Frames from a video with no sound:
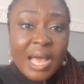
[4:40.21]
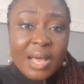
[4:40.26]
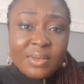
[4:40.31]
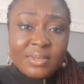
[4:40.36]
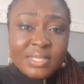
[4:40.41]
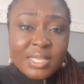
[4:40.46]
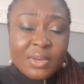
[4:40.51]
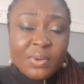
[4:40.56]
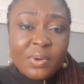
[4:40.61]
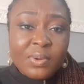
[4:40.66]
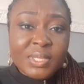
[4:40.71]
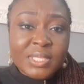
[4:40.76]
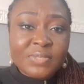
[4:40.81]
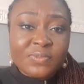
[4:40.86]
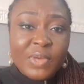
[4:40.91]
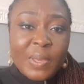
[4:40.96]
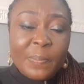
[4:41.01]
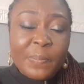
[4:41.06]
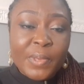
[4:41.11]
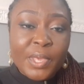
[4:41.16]
I was like, what
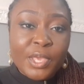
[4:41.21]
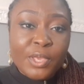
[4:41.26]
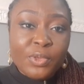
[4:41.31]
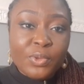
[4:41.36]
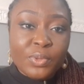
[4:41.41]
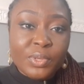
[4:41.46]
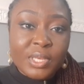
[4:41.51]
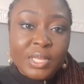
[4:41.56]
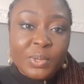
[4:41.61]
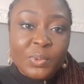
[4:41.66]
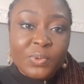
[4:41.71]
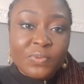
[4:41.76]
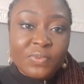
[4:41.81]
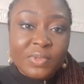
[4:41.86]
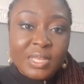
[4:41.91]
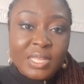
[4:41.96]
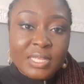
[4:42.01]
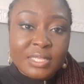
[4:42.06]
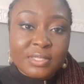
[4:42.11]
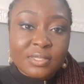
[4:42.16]
if I pay you in the
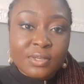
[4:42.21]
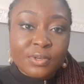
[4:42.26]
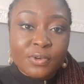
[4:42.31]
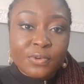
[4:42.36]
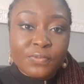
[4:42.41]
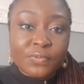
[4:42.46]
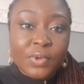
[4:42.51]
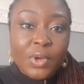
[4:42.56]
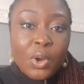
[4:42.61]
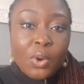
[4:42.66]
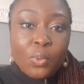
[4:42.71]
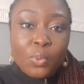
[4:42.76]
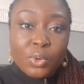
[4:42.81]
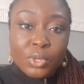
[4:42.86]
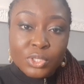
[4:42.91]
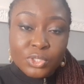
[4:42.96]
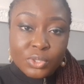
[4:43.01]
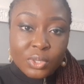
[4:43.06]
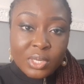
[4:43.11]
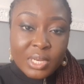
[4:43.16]
equivalent of
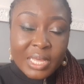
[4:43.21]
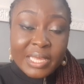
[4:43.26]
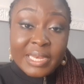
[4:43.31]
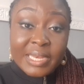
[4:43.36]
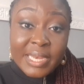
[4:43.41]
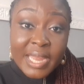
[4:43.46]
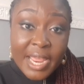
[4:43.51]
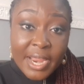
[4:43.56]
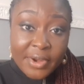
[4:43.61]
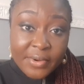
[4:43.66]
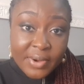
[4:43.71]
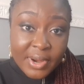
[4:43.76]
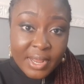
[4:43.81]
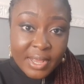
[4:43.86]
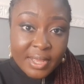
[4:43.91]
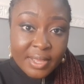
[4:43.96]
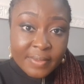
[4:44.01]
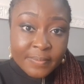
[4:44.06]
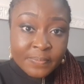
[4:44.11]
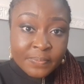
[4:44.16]
$1 in
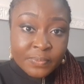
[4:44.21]
naira,